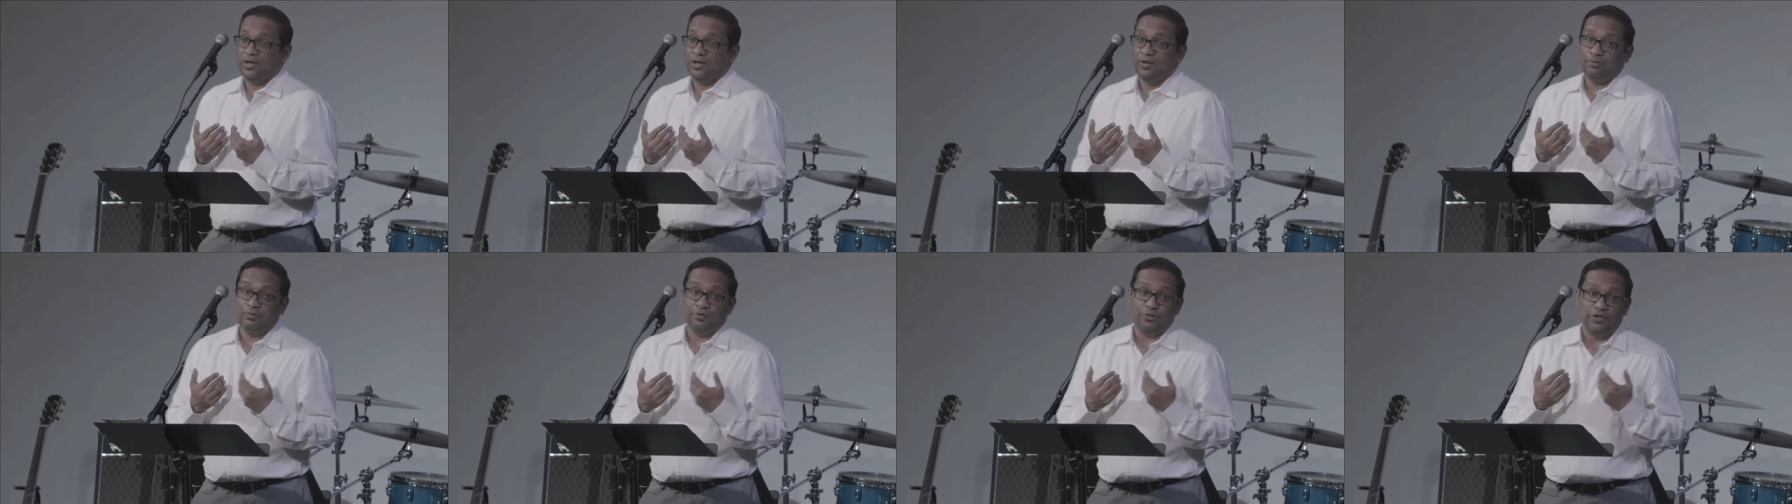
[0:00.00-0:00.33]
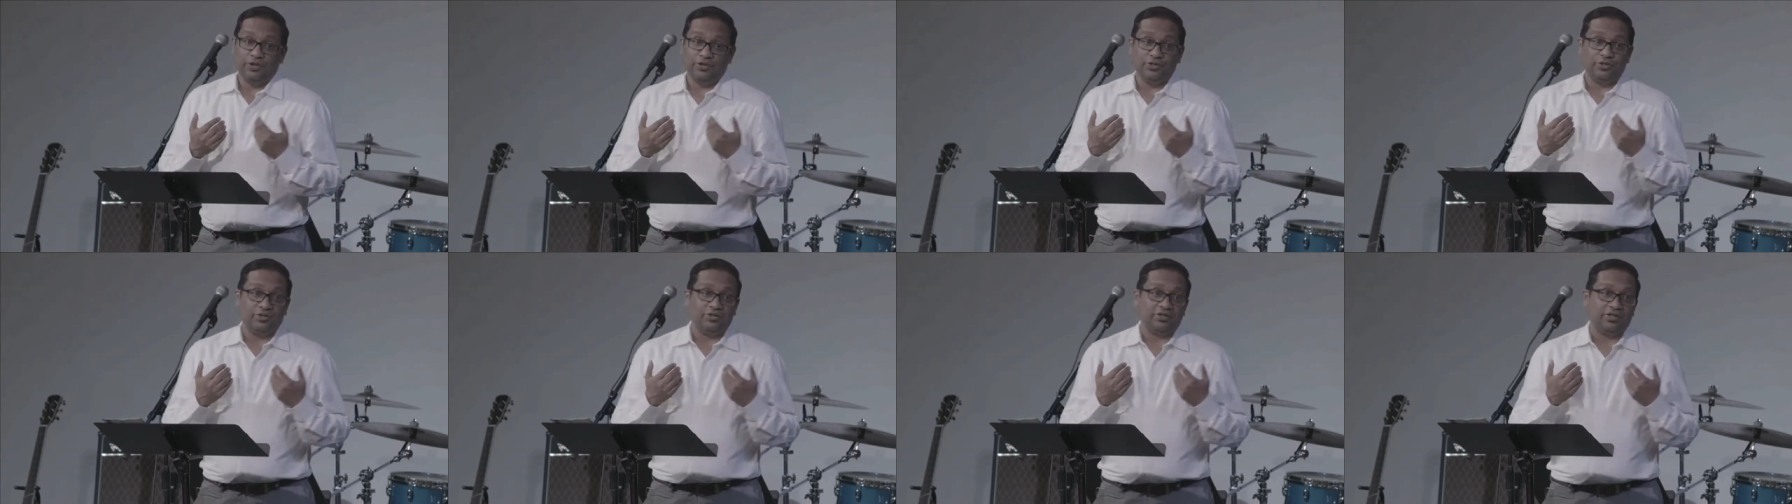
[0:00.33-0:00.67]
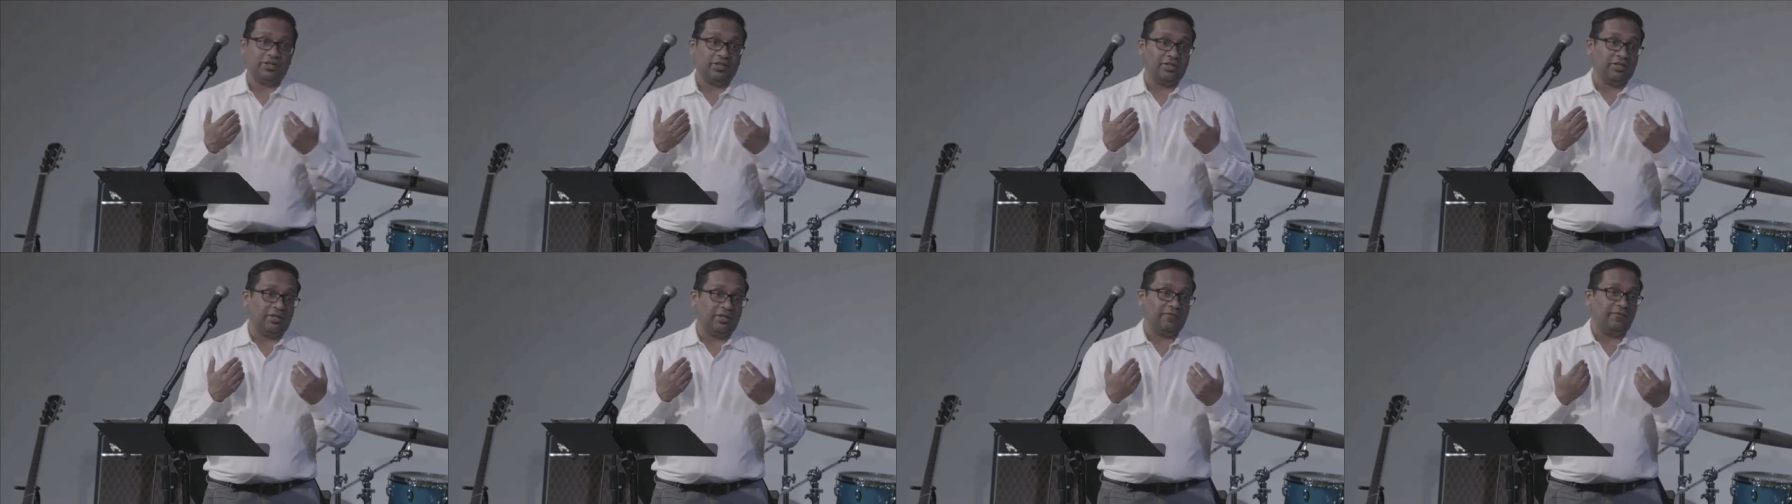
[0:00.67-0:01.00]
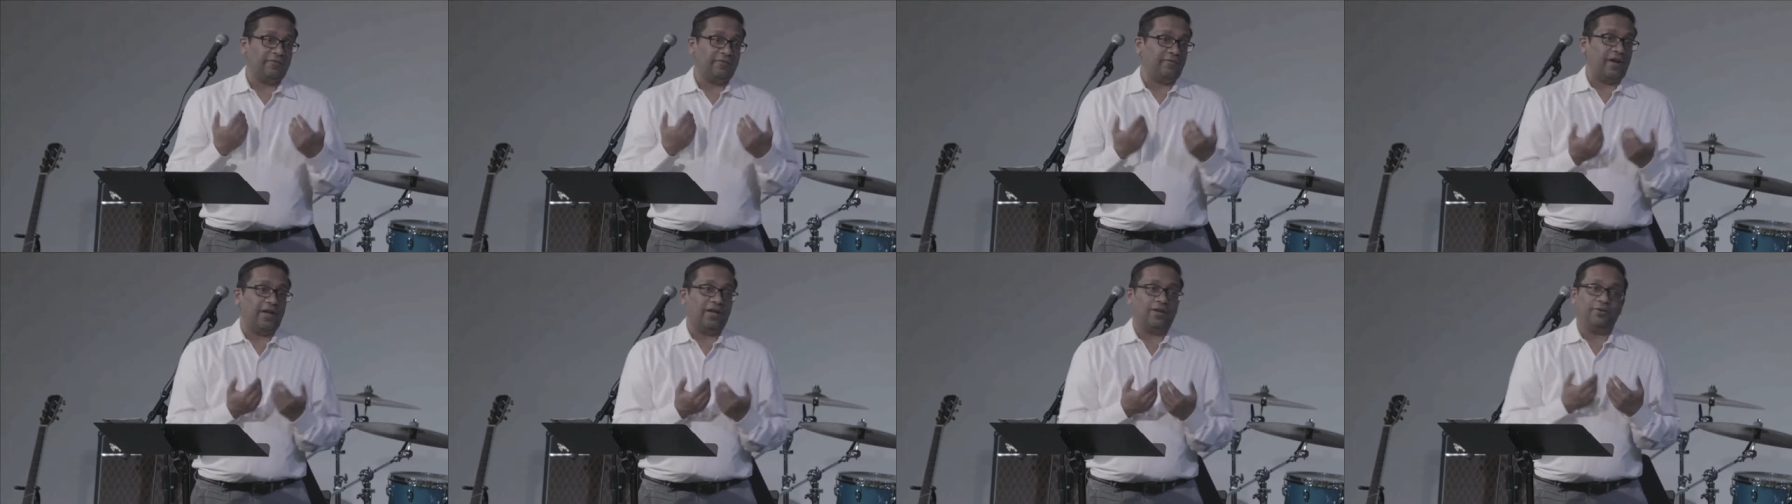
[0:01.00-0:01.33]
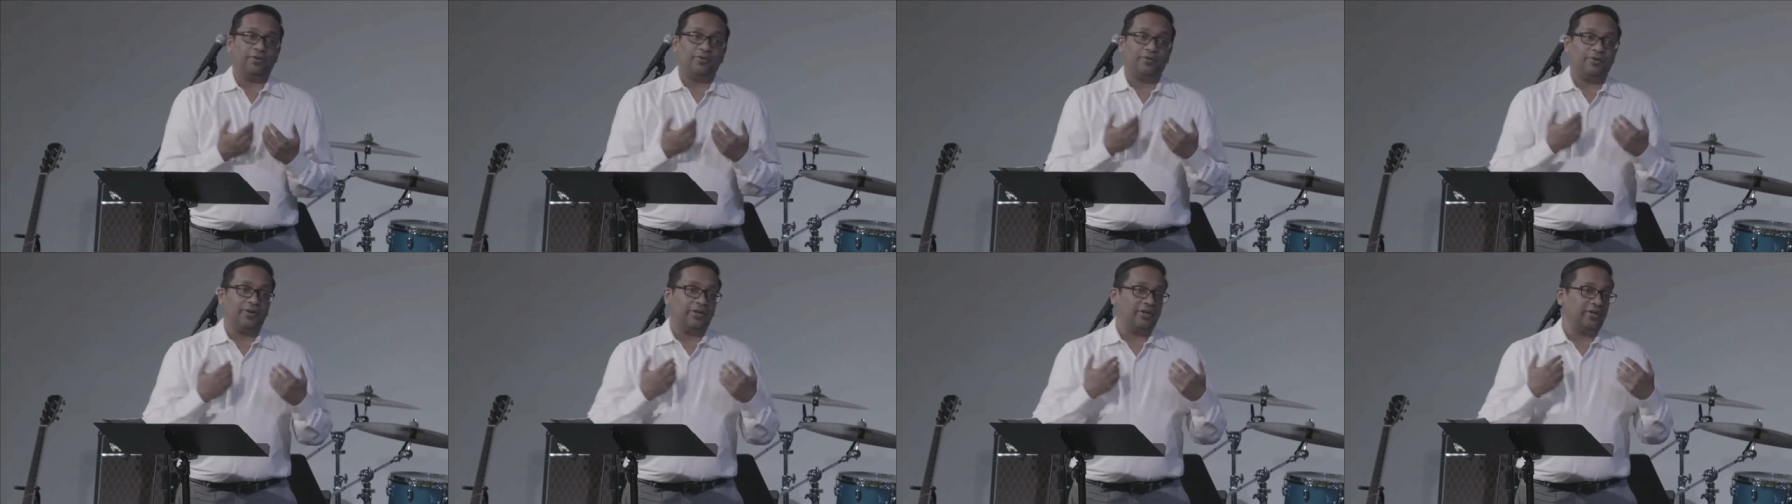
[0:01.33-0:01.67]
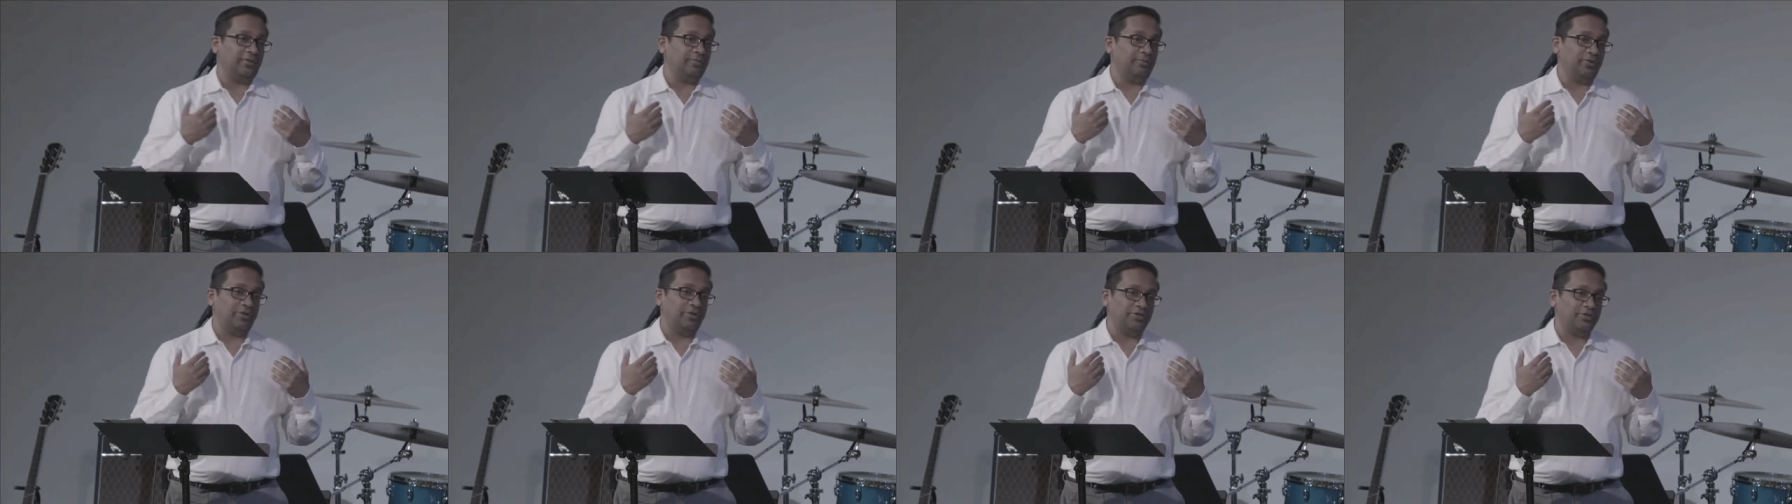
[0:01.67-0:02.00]
preachers can get fiery
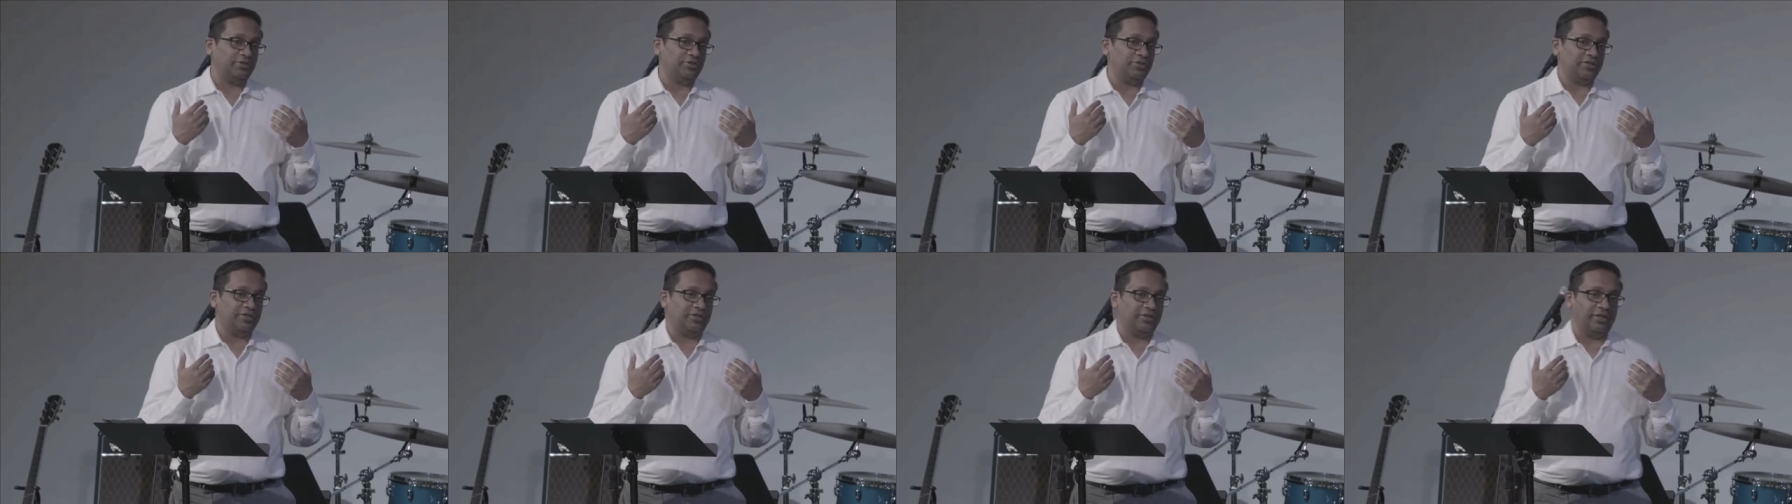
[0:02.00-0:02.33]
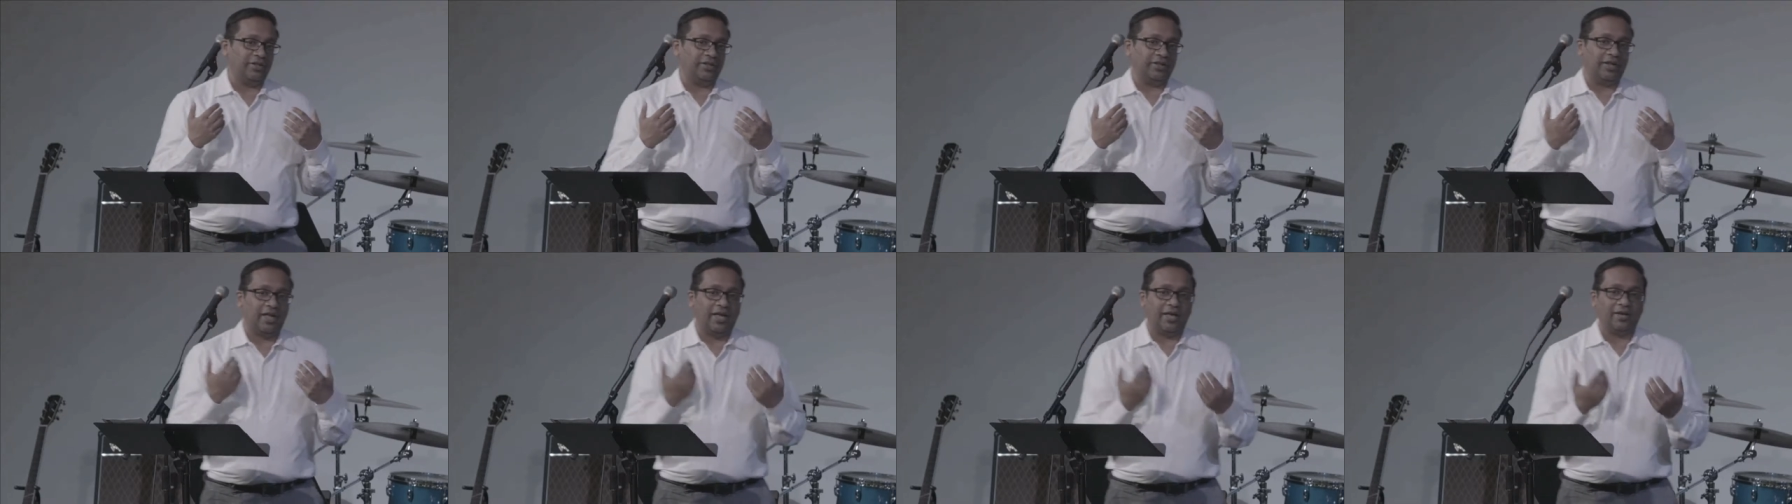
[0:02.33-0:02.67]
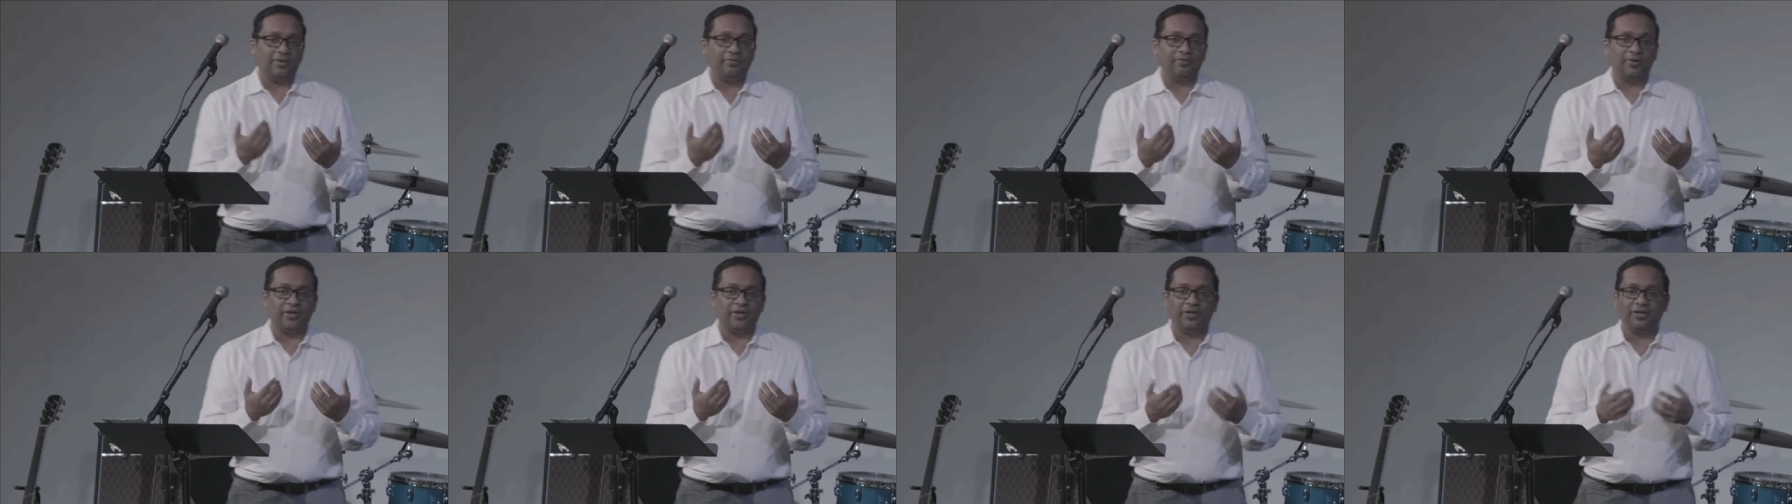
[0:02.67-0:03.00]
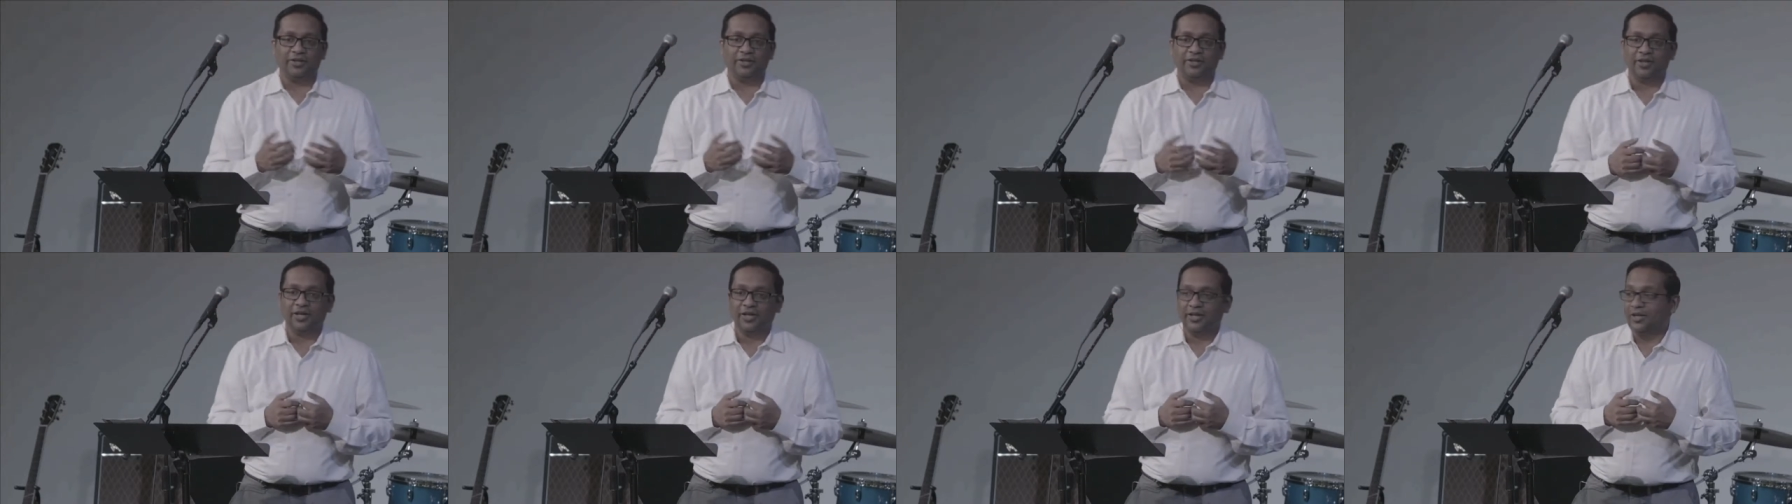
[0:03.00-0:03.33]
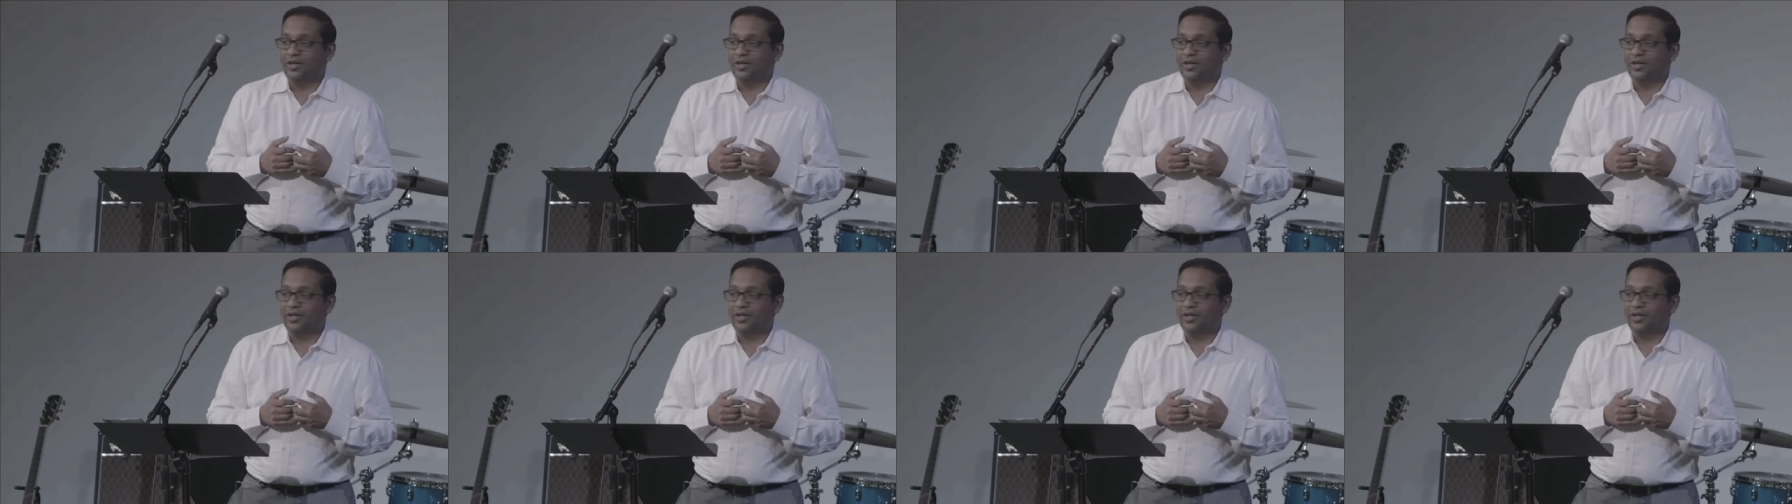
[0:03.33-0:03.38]
and preachers can get animated.